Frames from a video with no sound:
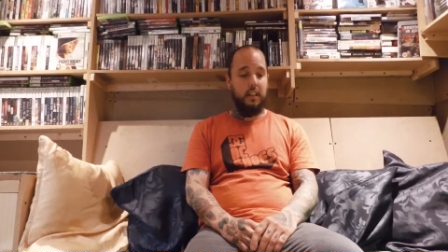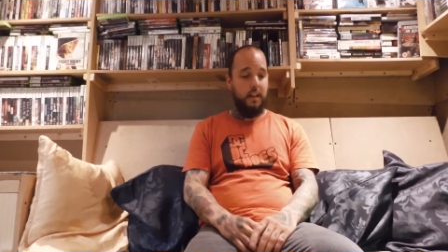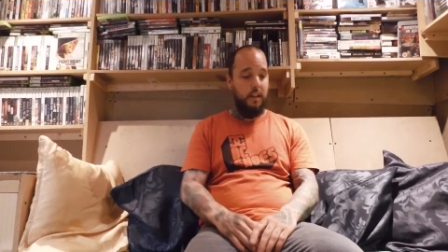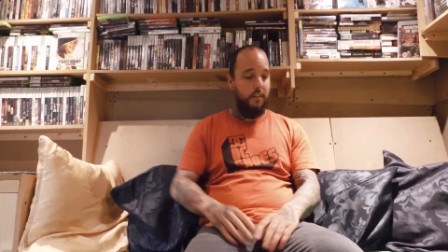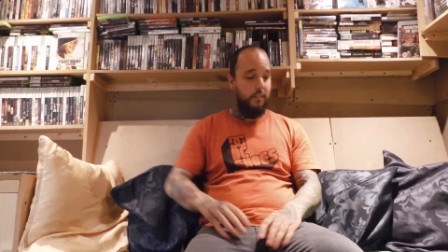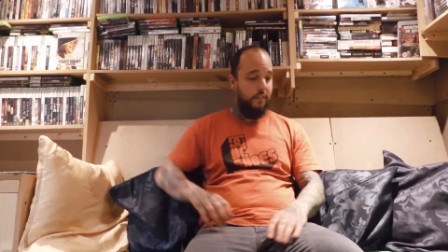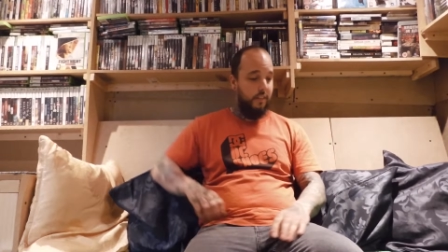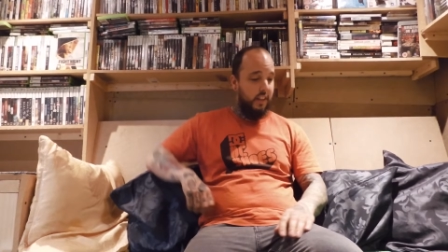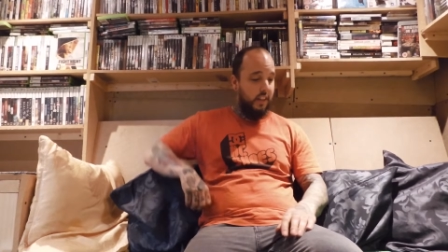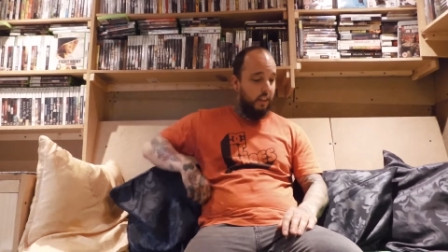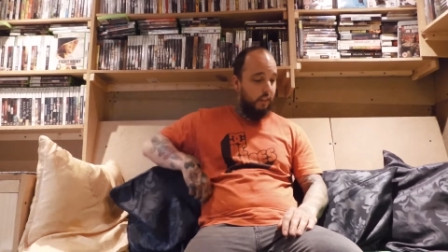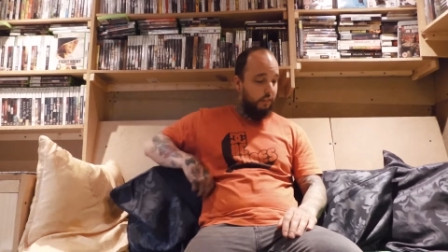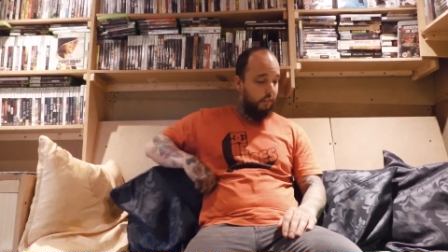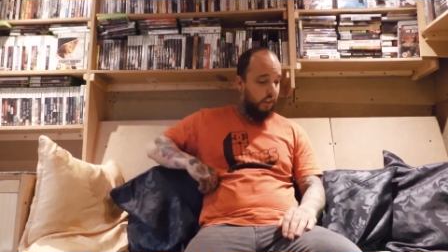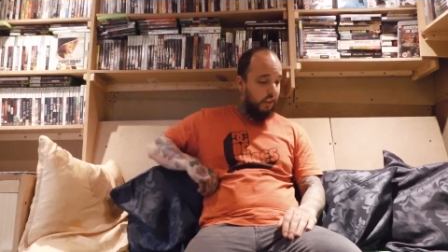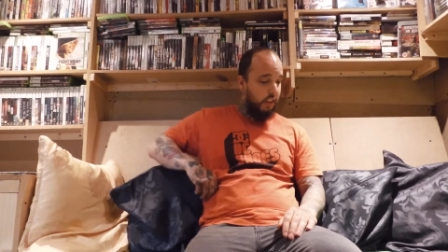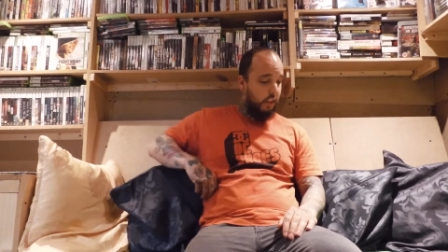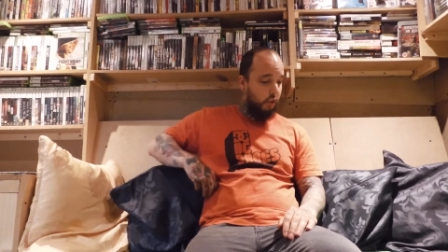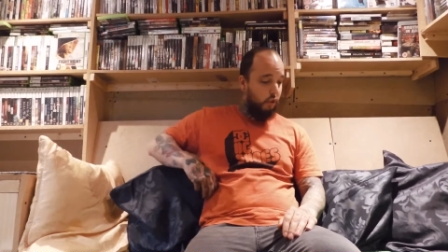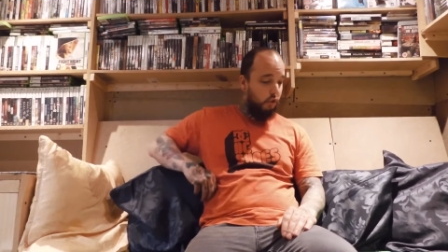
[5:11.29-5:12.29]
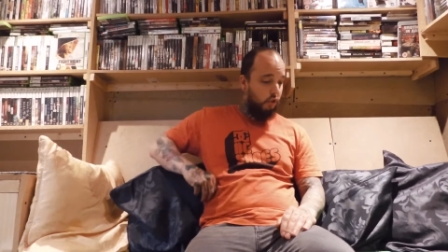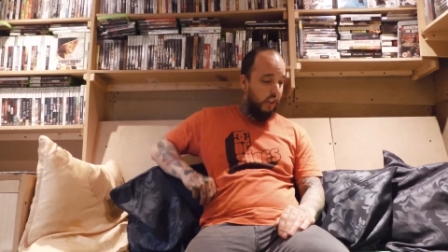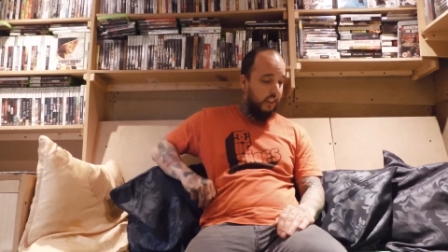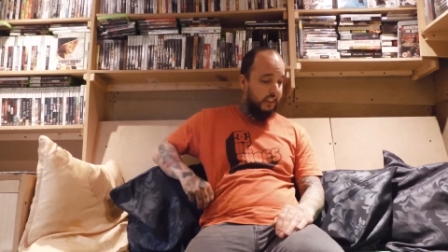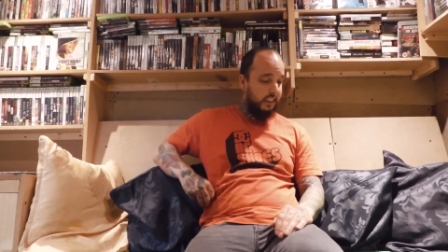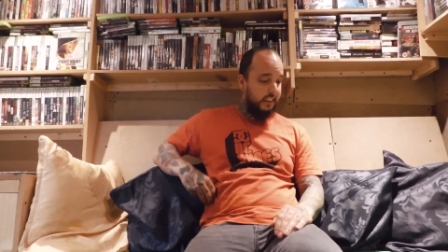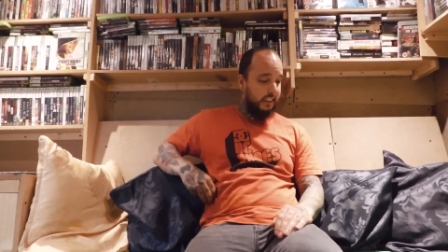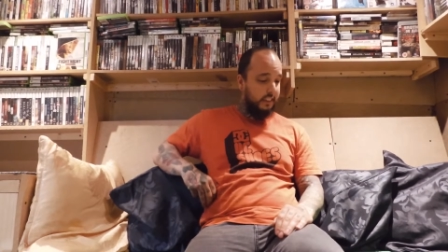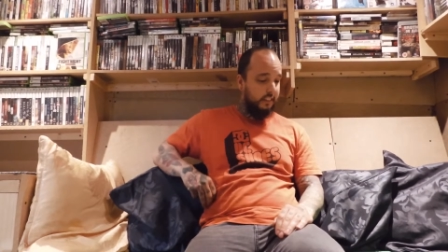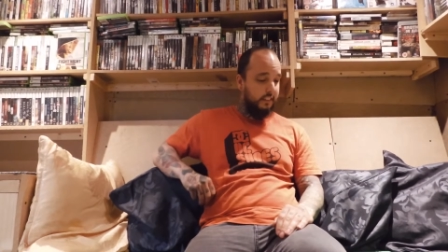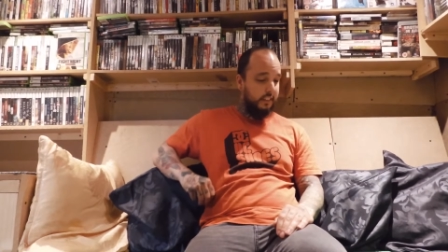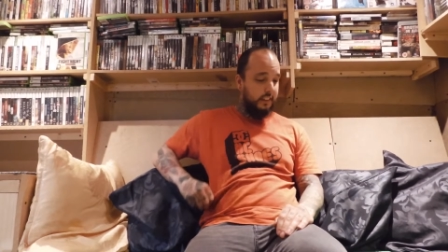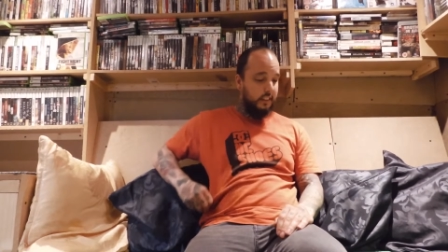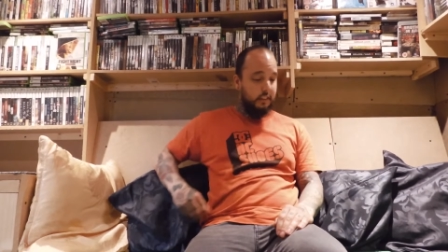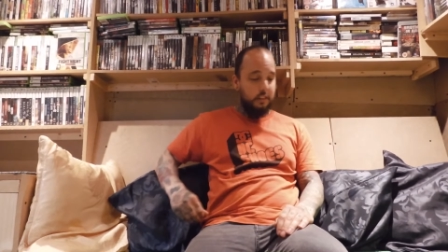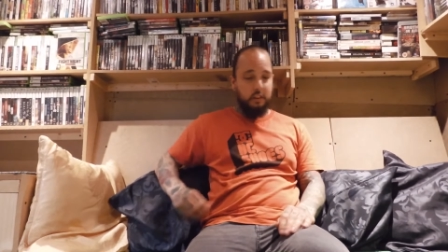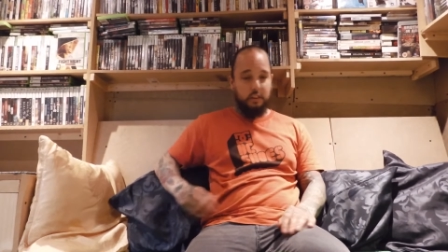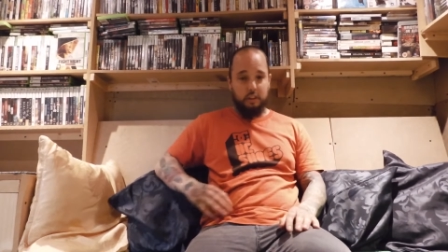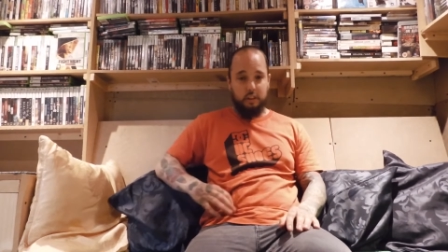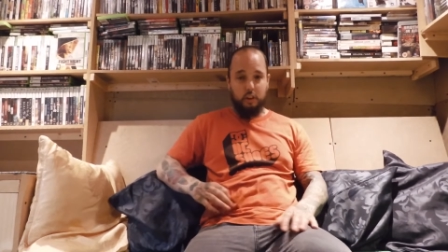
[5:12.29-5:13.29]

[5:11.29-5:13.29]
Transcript: video of the Little Rant series.